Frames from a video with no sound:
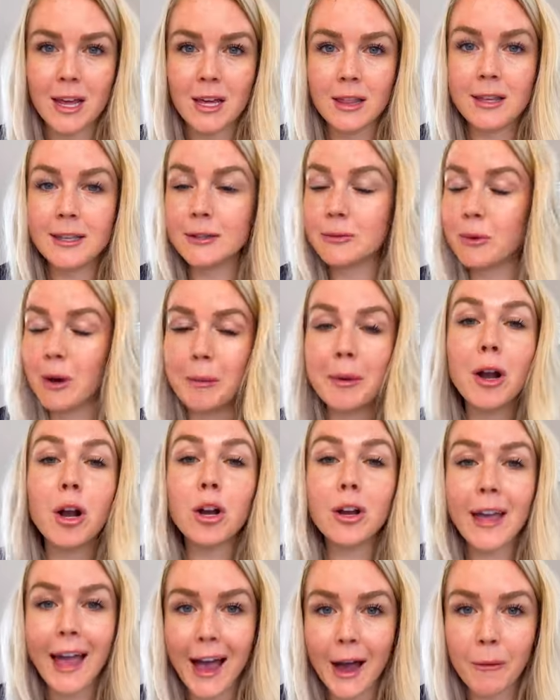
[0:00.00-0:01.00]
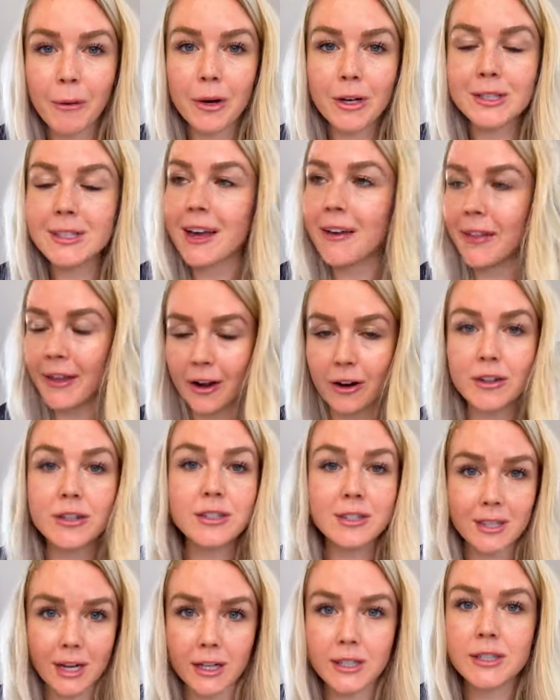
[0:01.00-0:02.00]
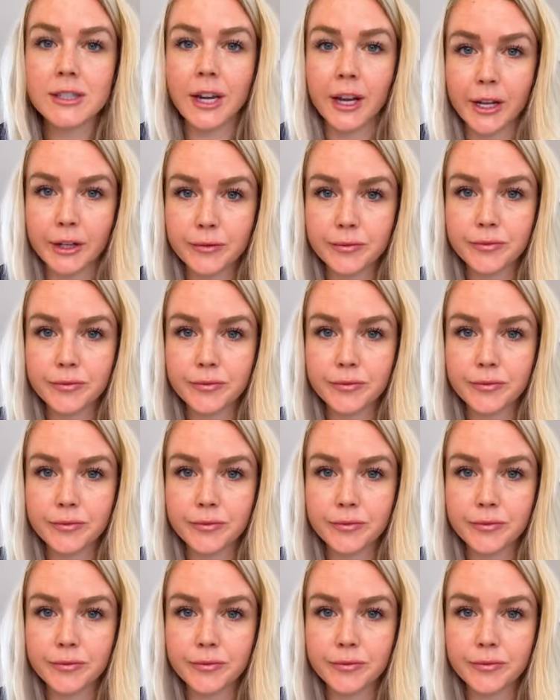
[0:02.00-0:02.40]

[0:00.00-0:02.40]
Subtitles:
These women are cowards and they are disgusting.